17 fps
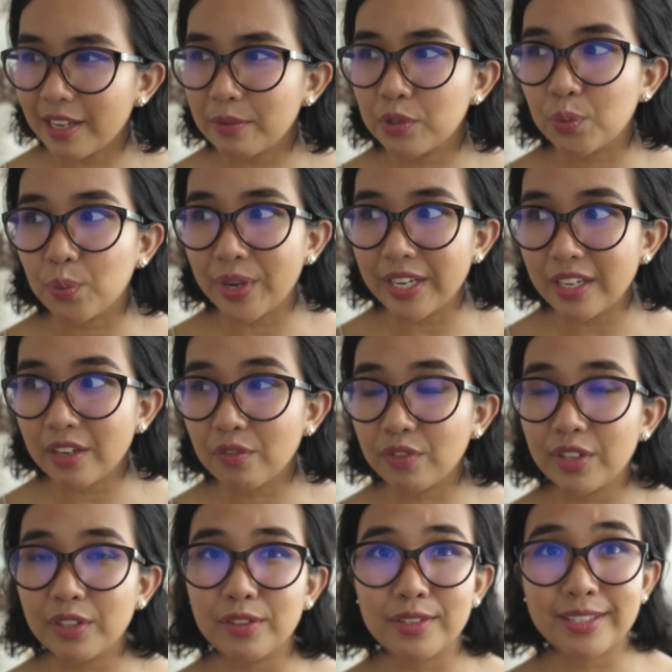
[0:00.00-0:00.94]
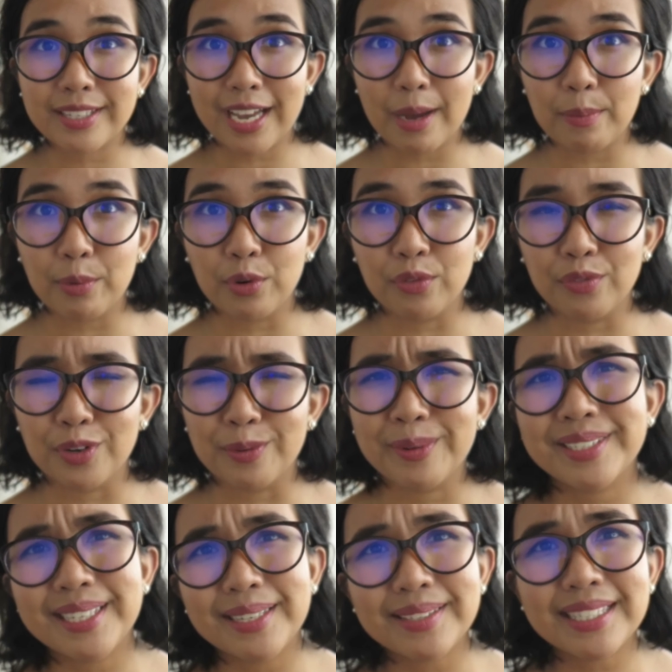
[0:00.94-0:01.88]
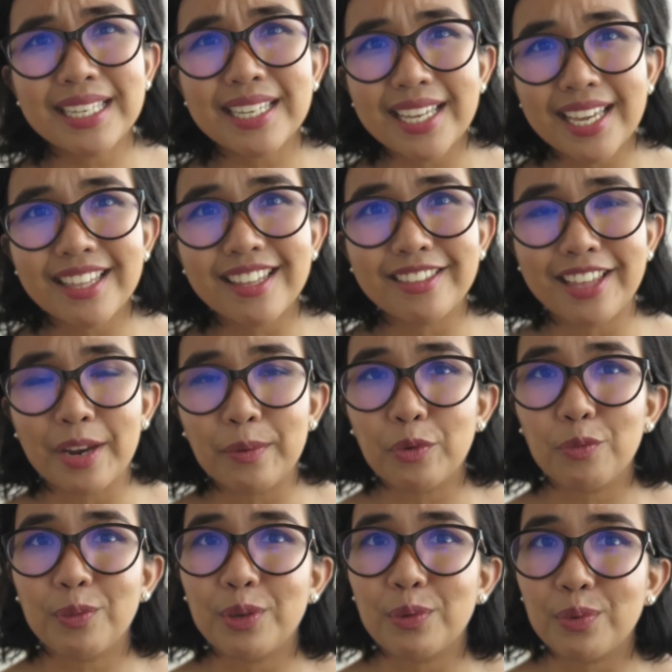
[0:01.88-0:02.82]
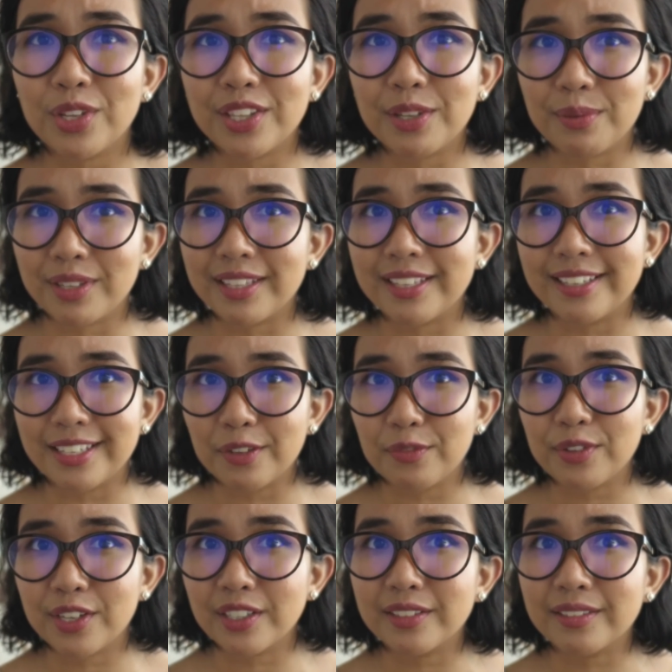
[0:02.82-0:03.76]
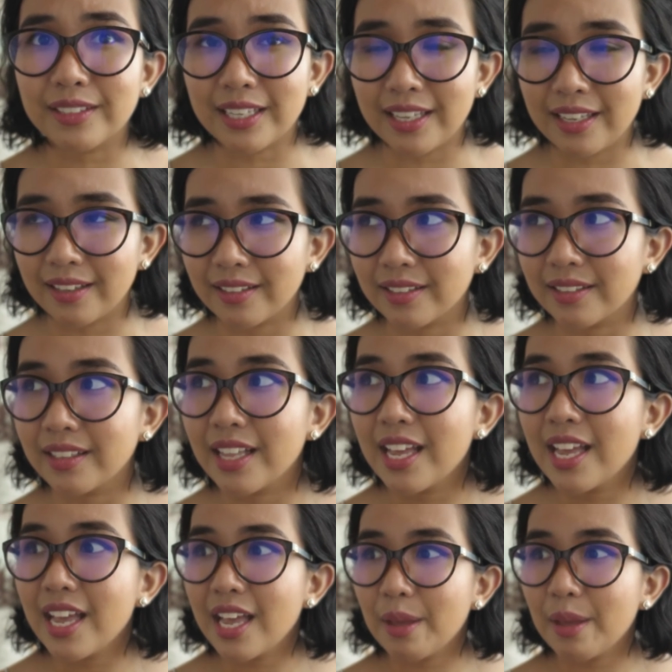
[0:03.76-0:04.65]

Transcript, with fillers: I was waiting for it to scab over because I was thinking that that would be really, really difficult to heal